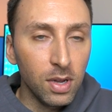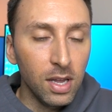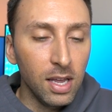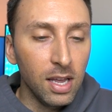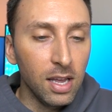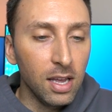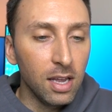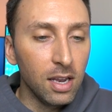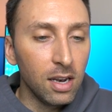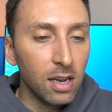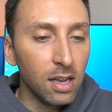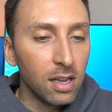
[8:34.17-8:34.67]

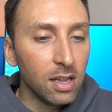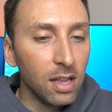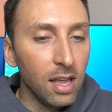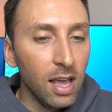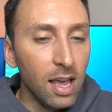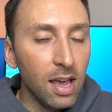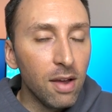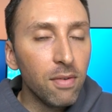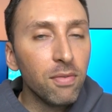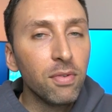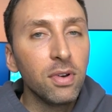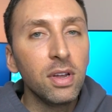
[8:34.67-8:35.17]
And
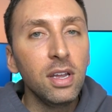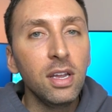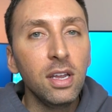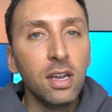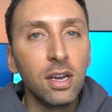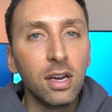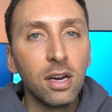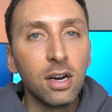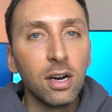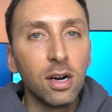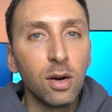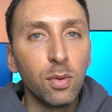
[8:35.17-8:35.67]
every
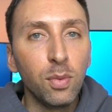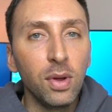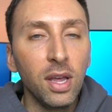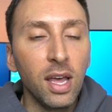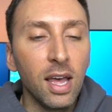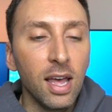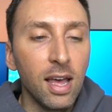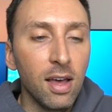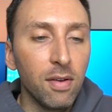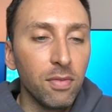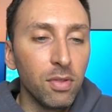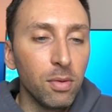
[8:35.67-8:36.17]
year we
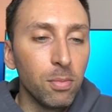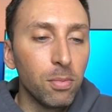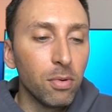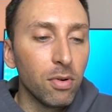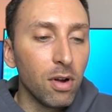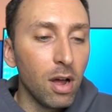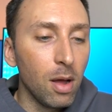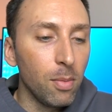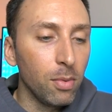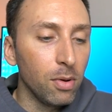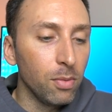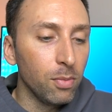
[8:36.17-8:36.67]
have the
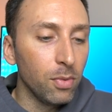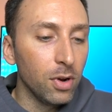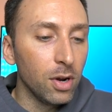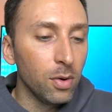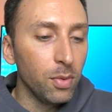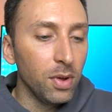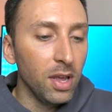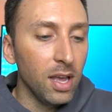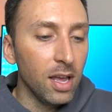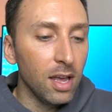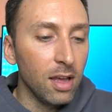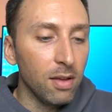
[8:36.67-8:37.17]
problem where
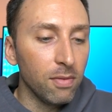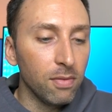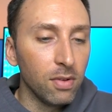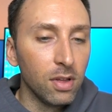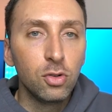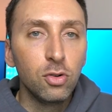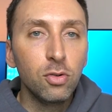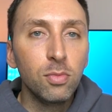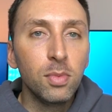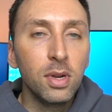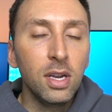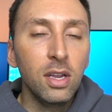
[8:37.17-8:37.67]
we have
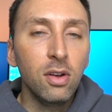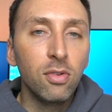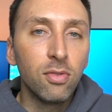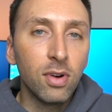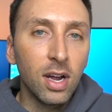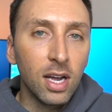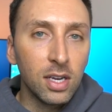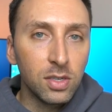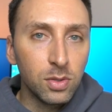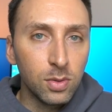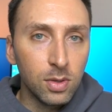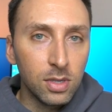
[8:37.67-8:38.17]
too many
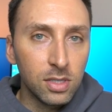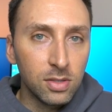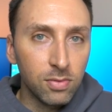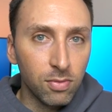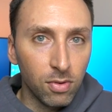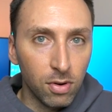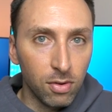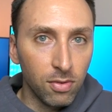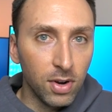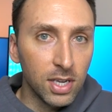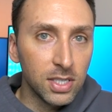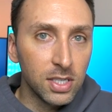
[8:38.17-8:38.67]
graduates
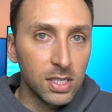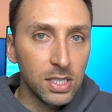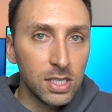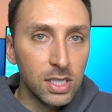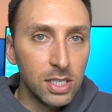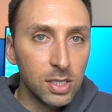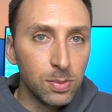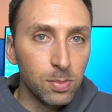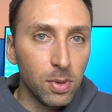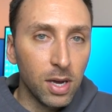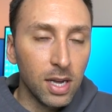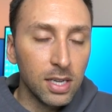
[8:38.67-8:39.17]
for
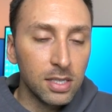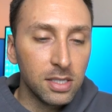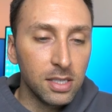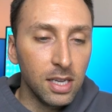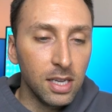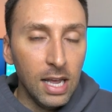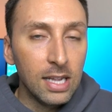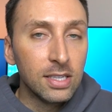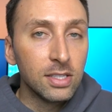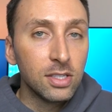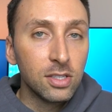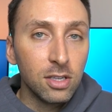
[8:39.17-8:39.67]
residency spots
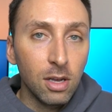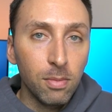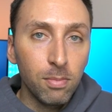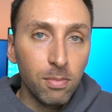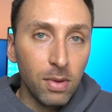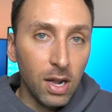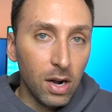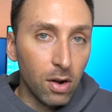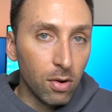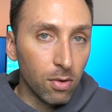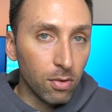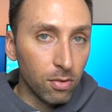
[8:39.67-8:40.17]
and some
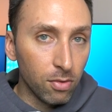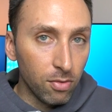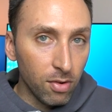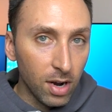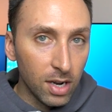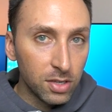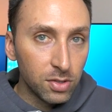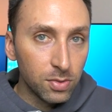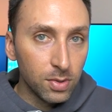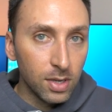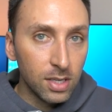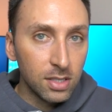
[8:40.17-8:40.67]
medical
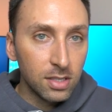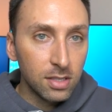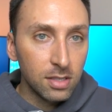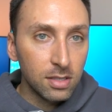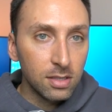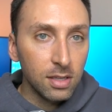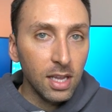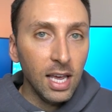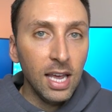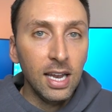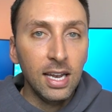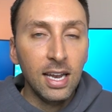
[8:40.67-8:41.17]

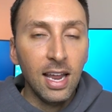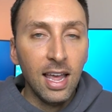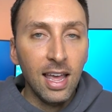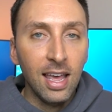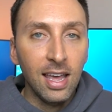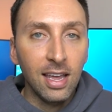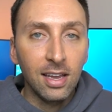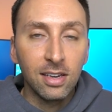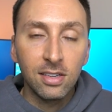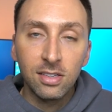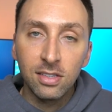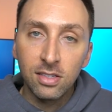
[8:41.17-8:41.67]
graduates,
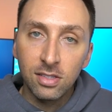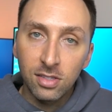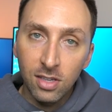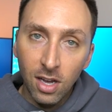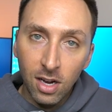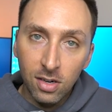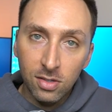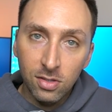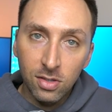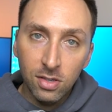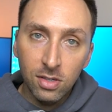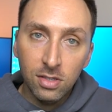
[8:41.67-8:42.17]
aka
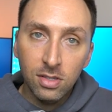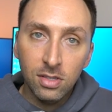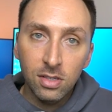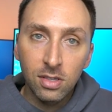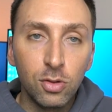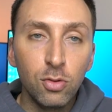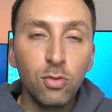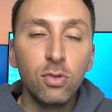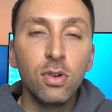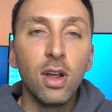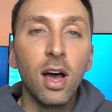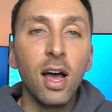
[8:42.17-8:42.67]
doctors,
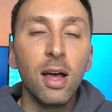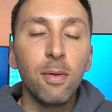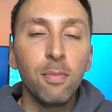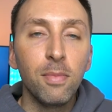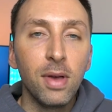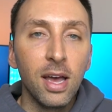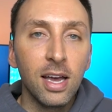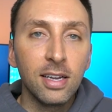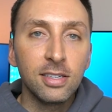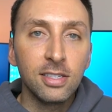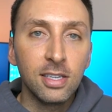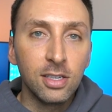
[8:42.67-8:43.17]
do not
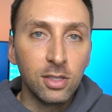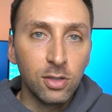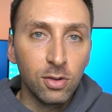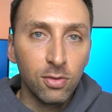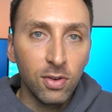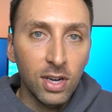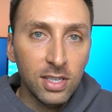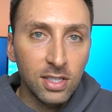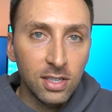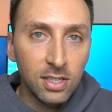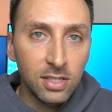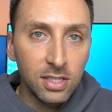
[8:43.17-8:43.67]
match into
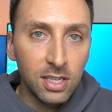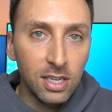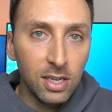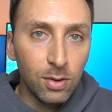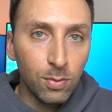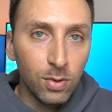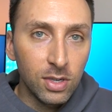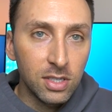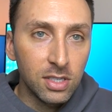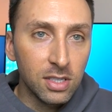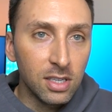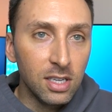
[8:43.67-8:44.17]
residency,
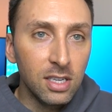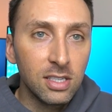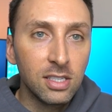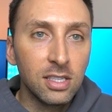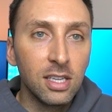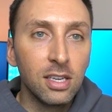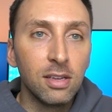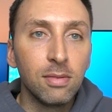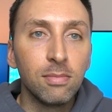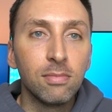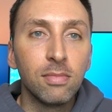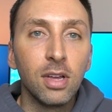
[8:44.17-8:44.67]
which leaves
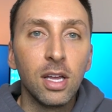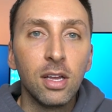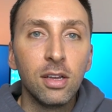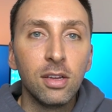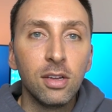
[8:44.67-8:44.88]
them